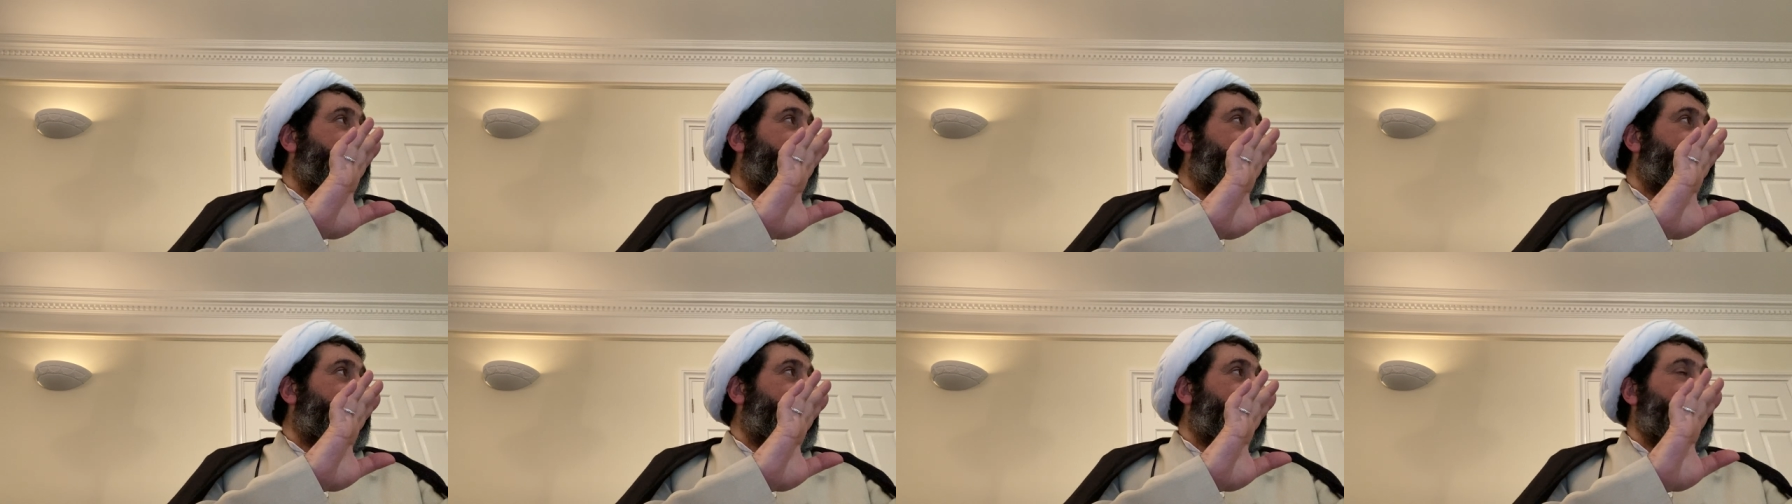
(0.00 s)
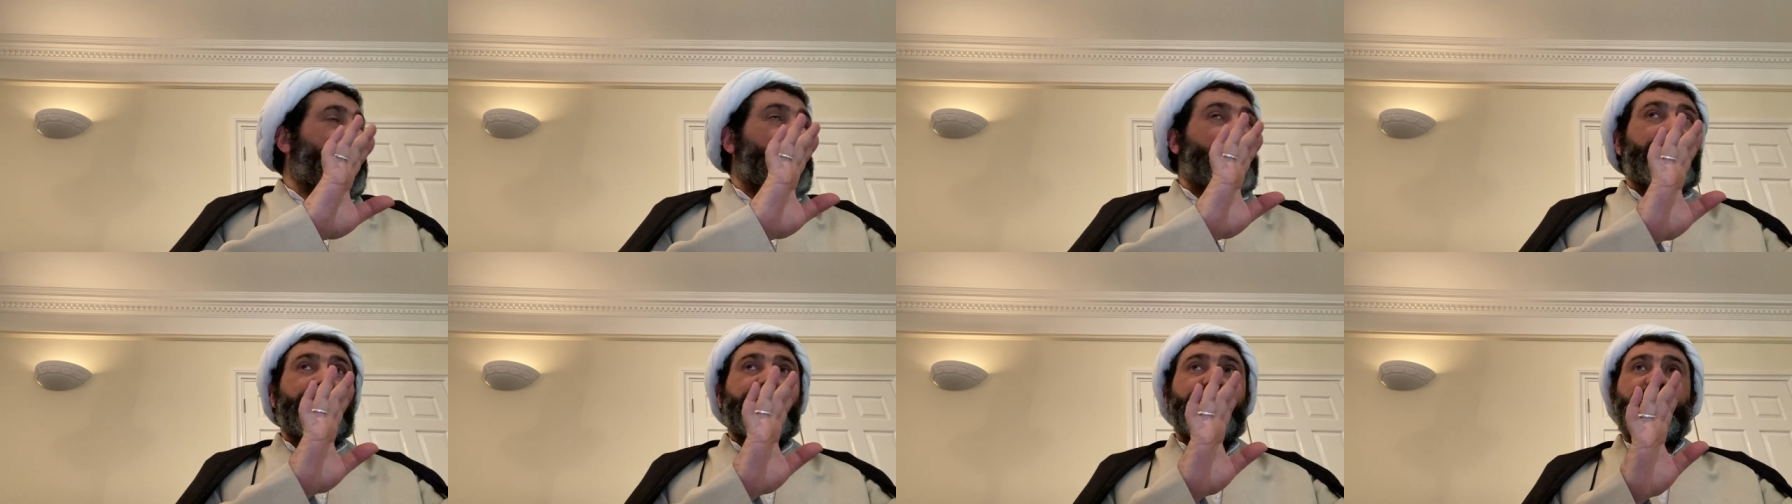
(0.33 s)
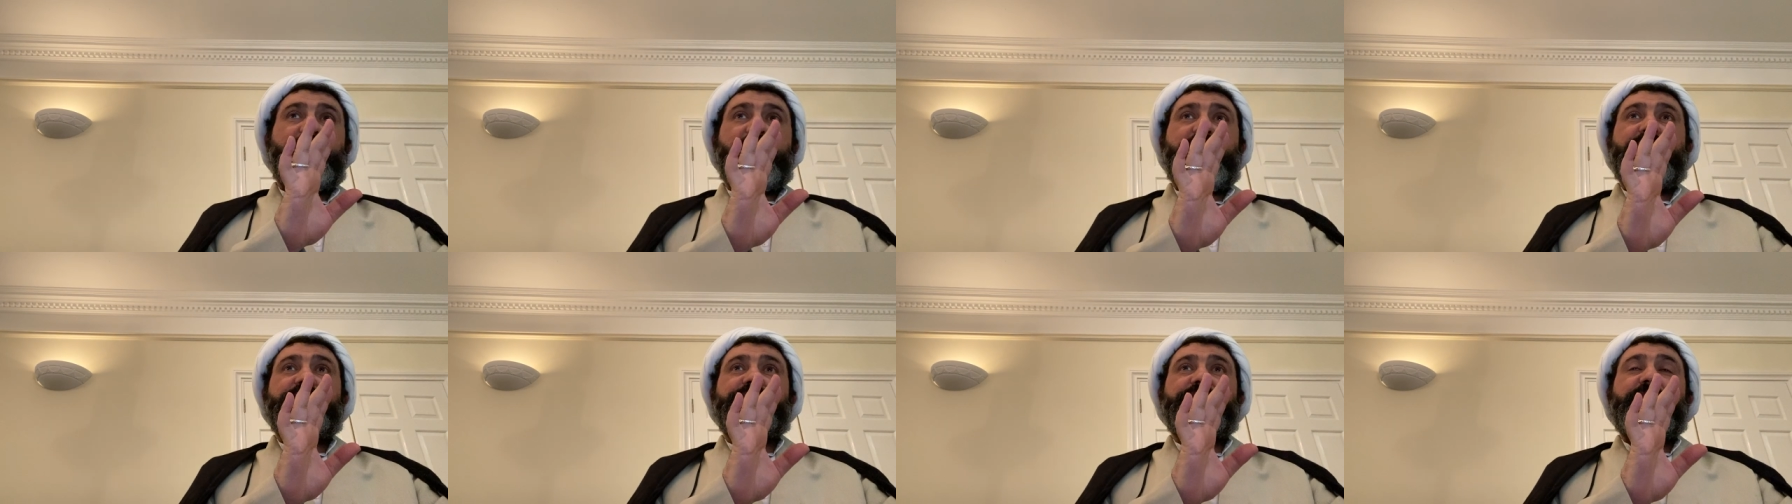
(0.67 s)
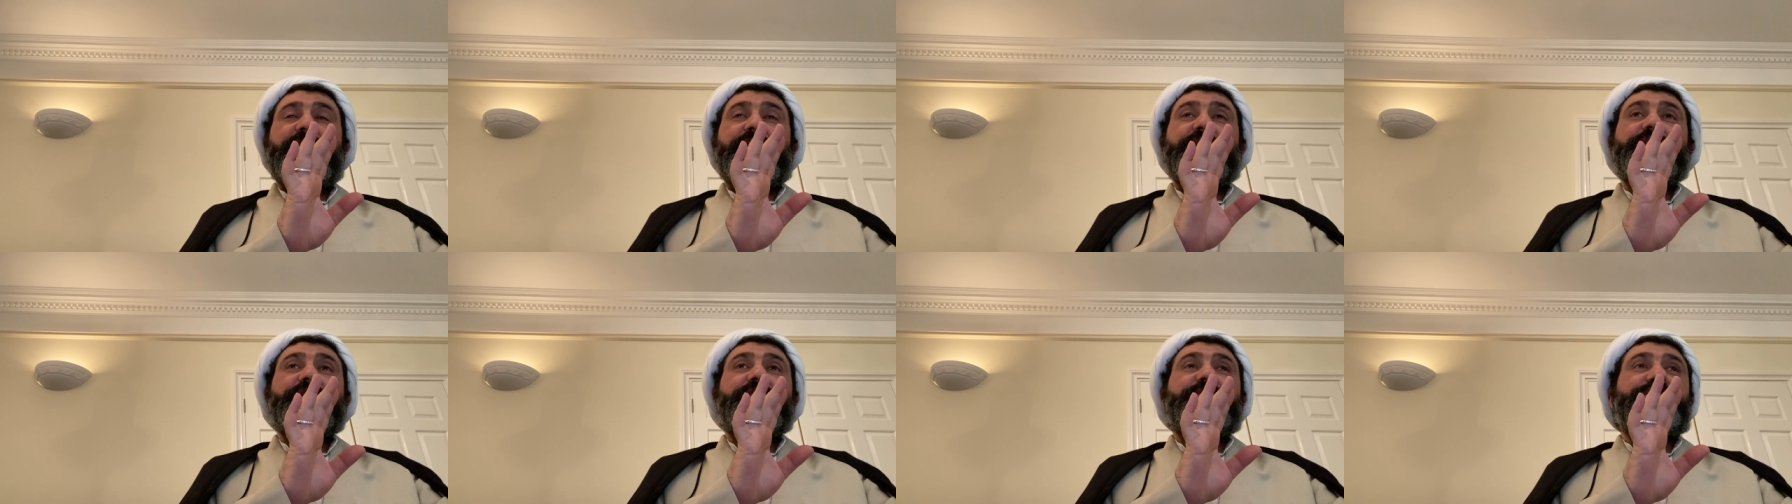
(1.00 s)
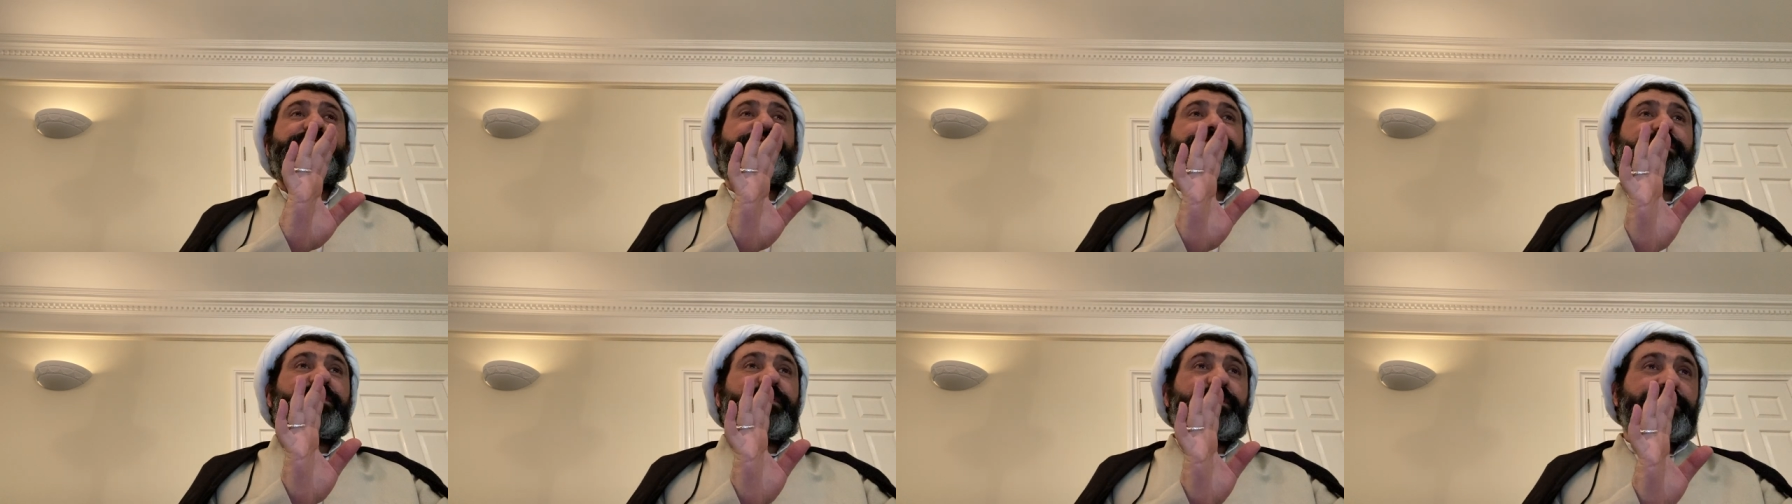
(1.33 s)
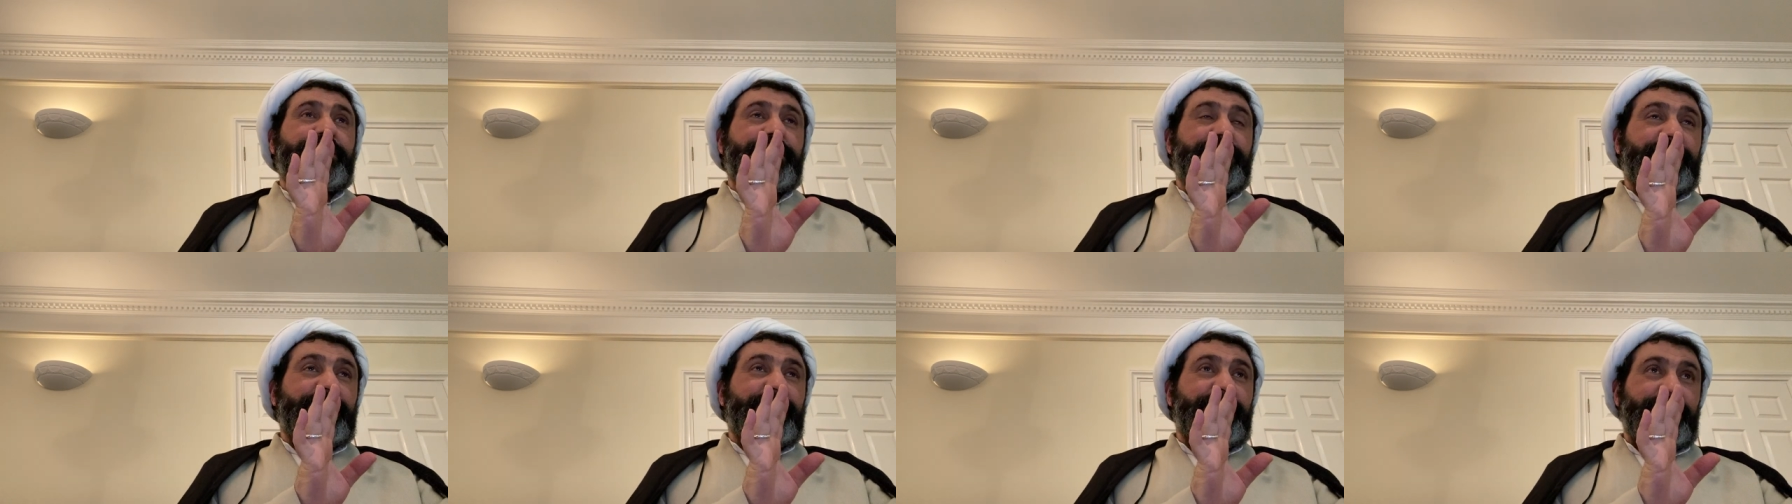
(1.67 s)
we don't have any
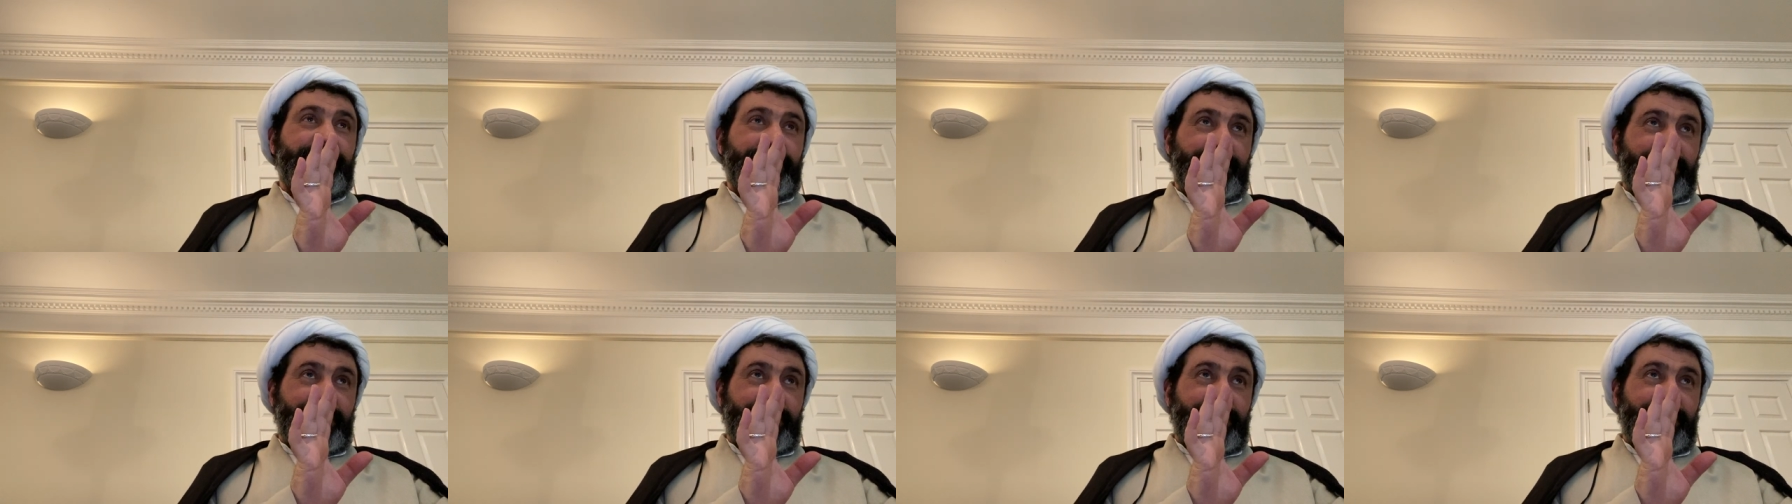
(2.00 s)
fear.